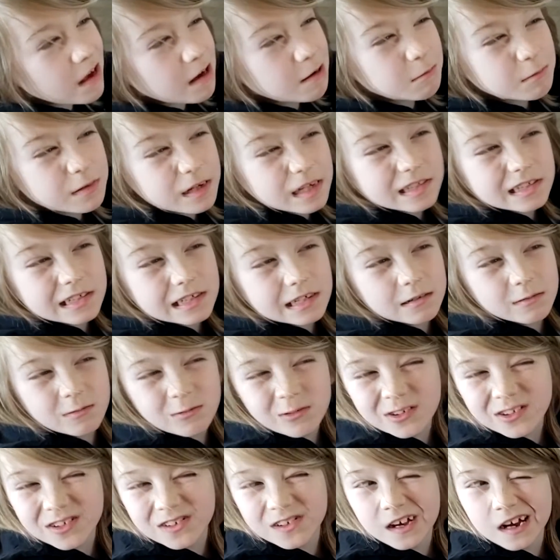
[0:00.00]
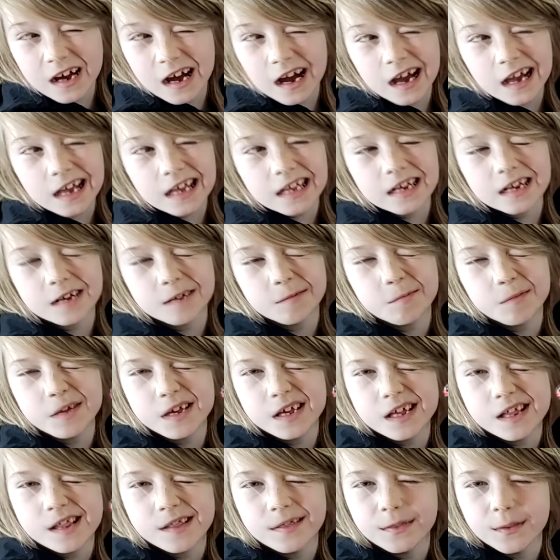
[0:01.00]
Guessing it will kind of be
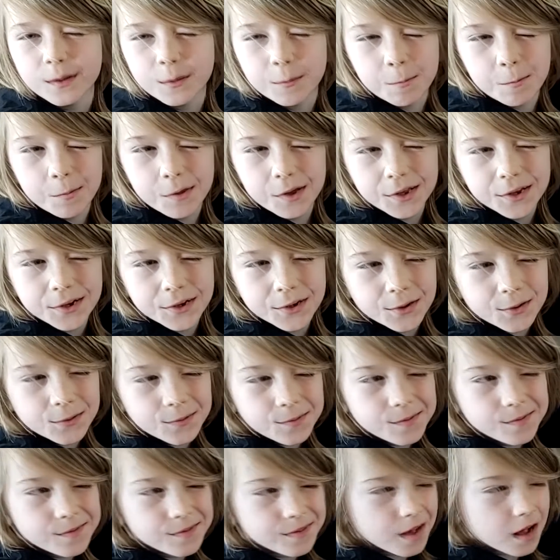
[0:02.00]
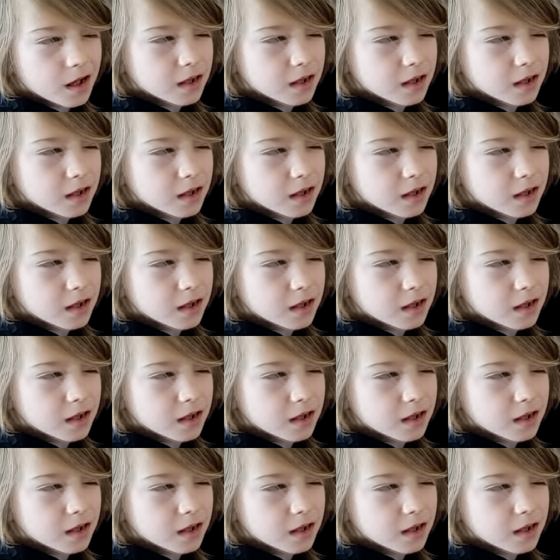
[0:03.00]
in the middle.